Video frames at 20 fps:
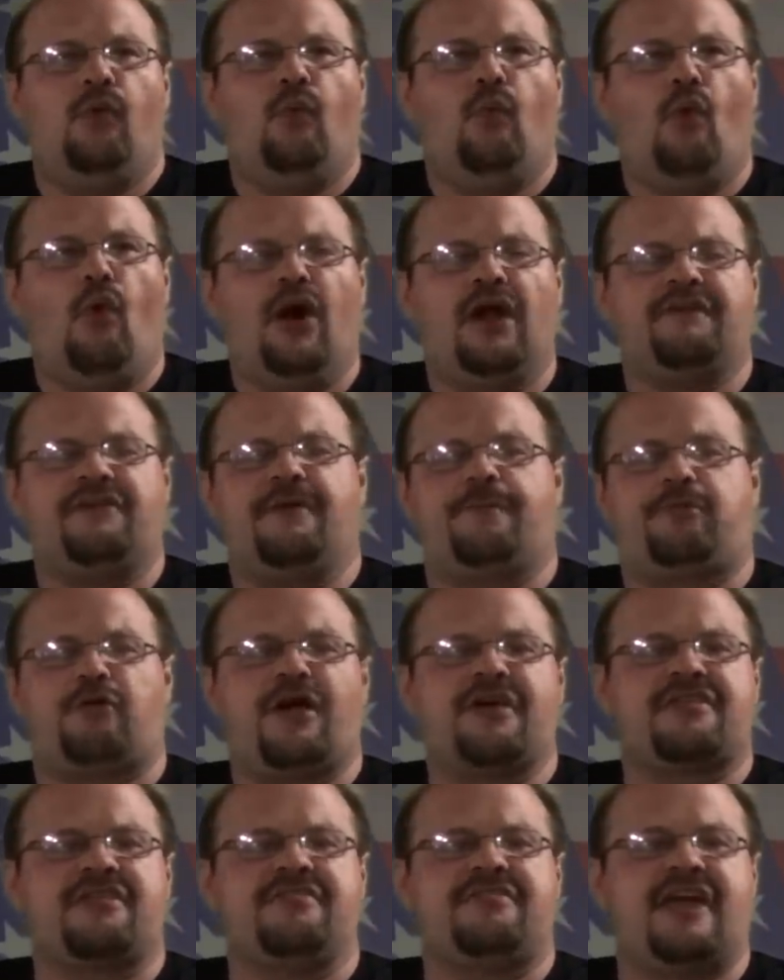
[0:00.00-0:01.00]
one of the
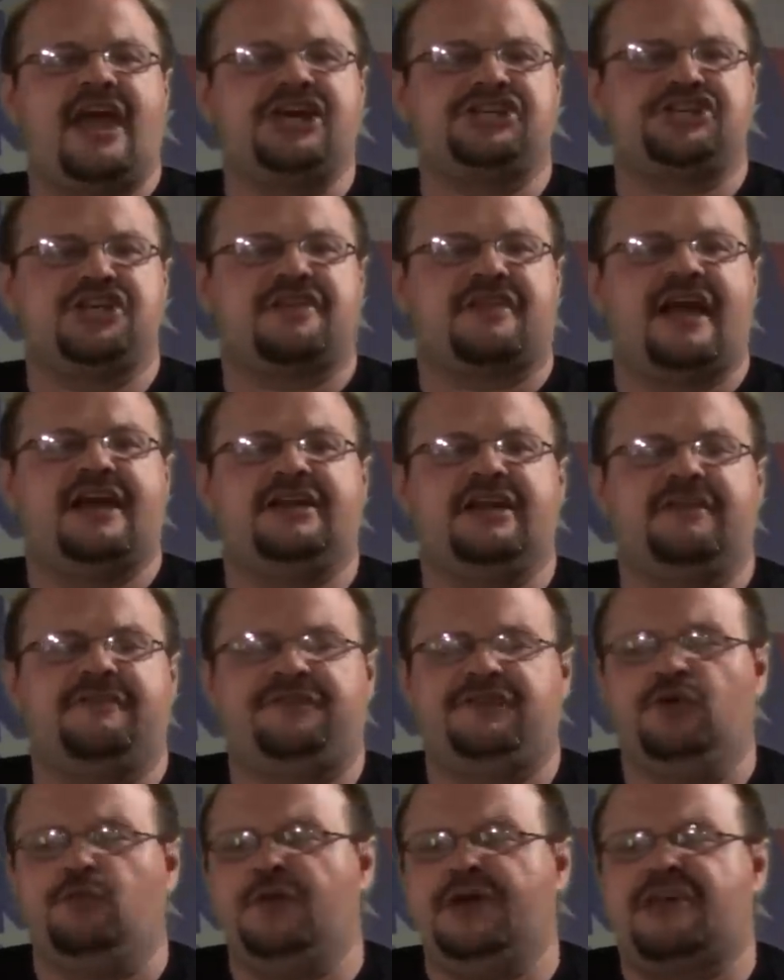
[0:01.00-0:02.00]
presentations I did a
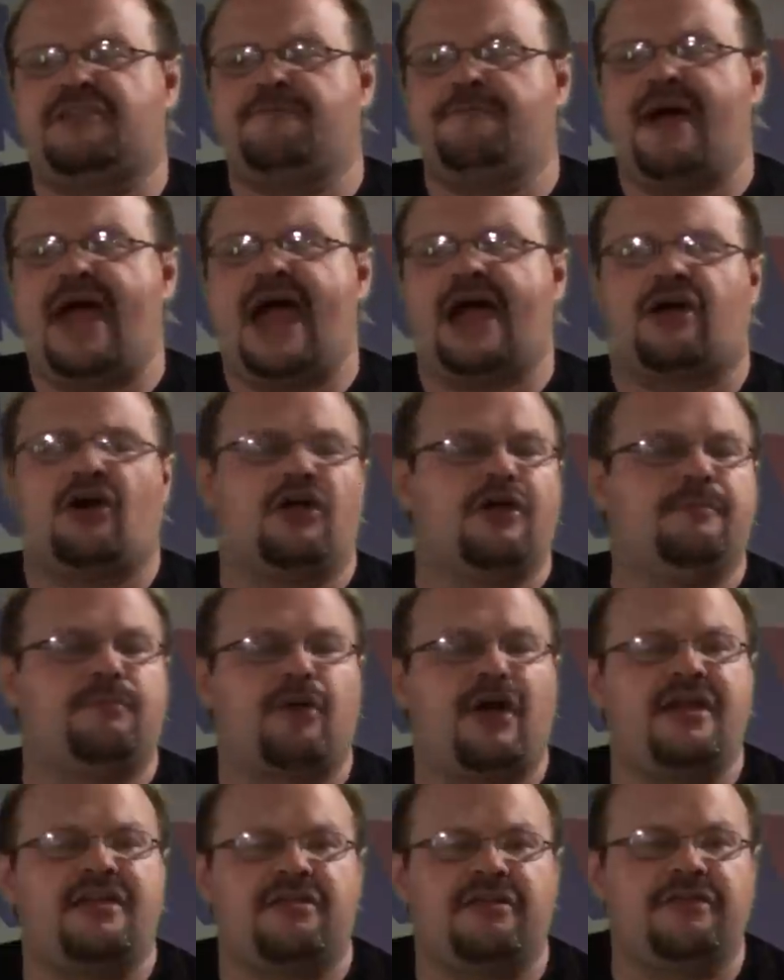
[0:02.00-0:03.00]
few weeks back on
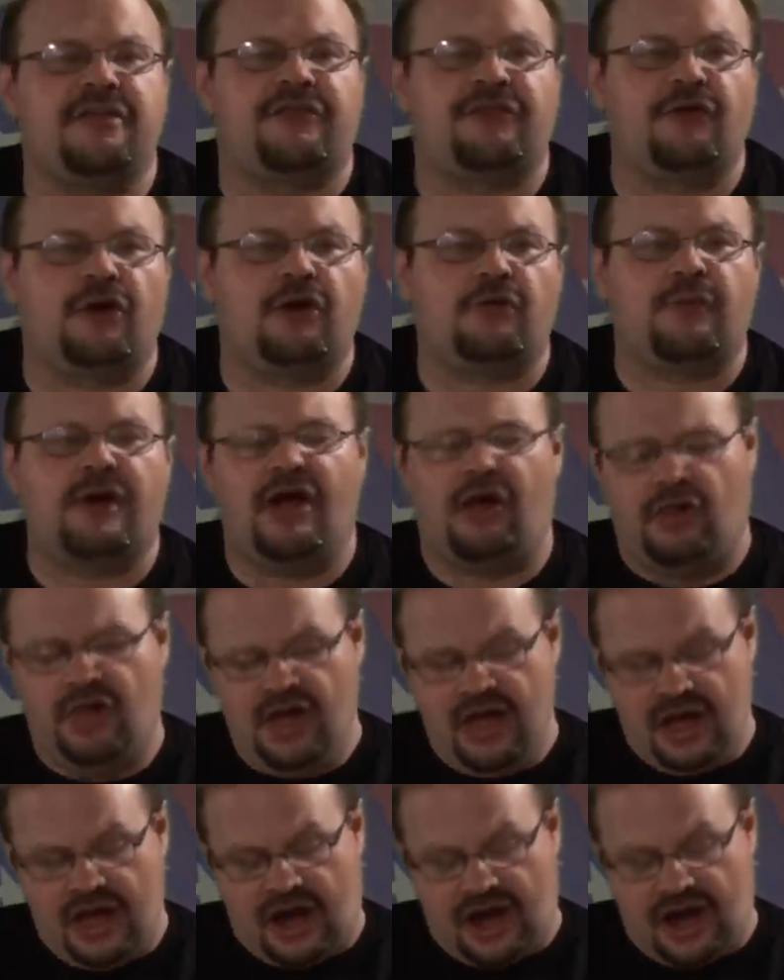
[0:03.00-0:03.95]
embracing the third rail,